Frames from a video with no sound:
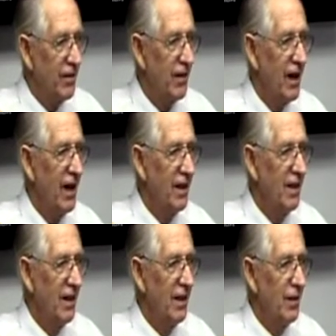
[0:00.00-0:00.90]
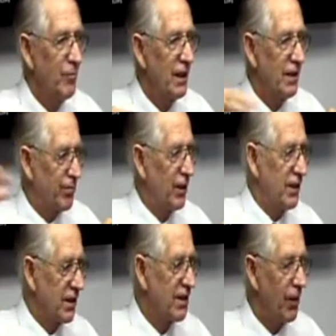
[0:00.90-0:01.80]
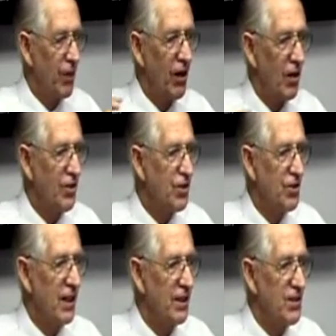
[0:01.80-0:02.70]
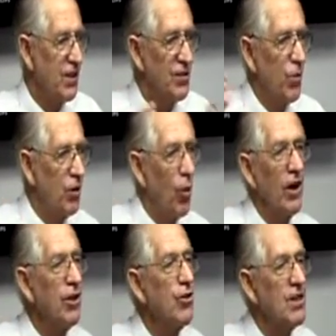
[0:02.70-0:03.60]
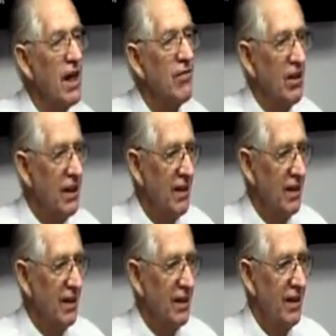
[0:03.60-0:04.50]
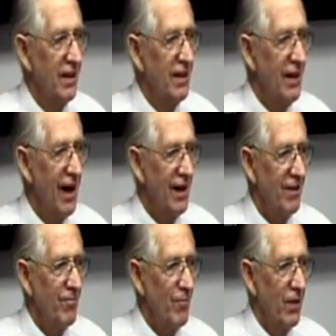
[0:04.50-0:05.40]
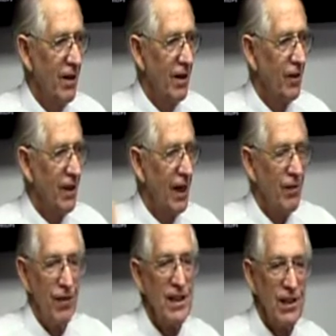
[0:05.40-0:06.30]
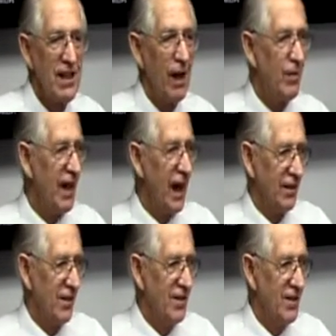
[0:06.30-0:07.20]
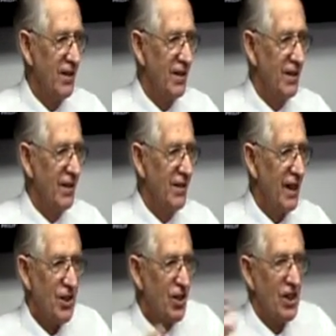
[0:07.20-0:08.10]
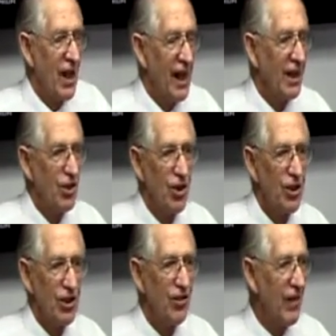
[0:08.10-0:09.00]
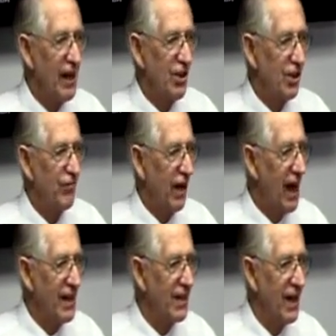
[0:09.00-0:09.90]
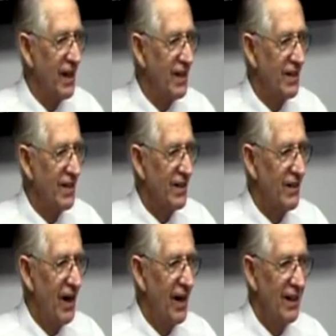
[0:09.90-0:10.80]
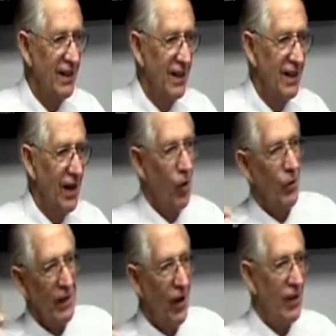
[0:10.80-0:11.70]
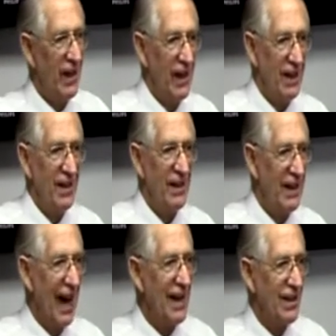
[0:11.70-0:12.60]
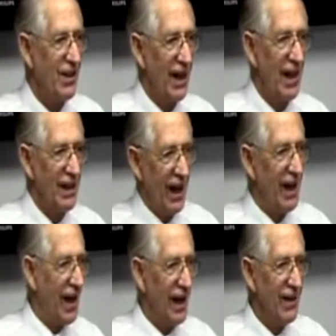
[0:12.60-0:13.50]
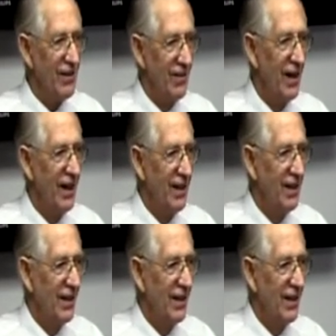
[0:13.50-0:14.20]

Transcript: right? But there's somebody on the street that says, well, what are your 7? Right? Okay, Feast of Tabernacles. That's just like a church convention for 8 days, right? Oh yeah, and then the 8th day, day 8, right?